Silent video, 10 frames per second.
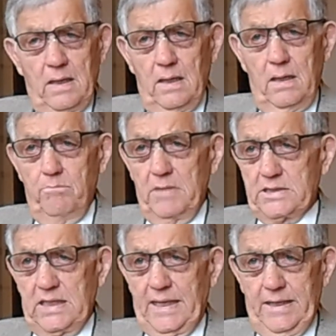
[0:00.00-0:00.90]
uh,
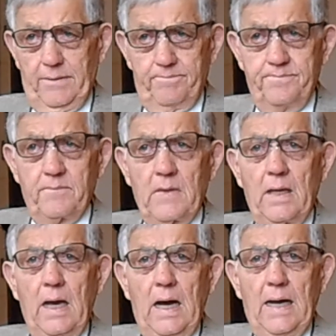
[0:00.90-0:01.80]
much later.
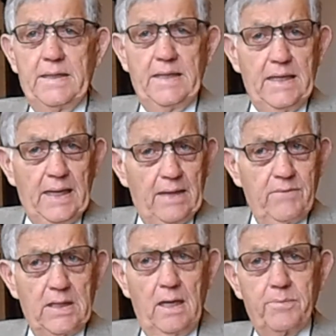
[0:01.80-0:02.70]
I did
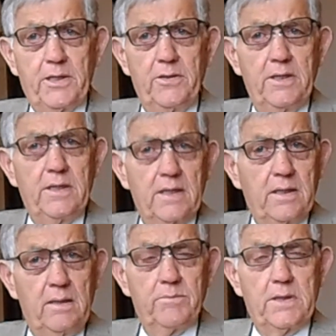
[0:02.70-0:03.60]
have an opportunity to come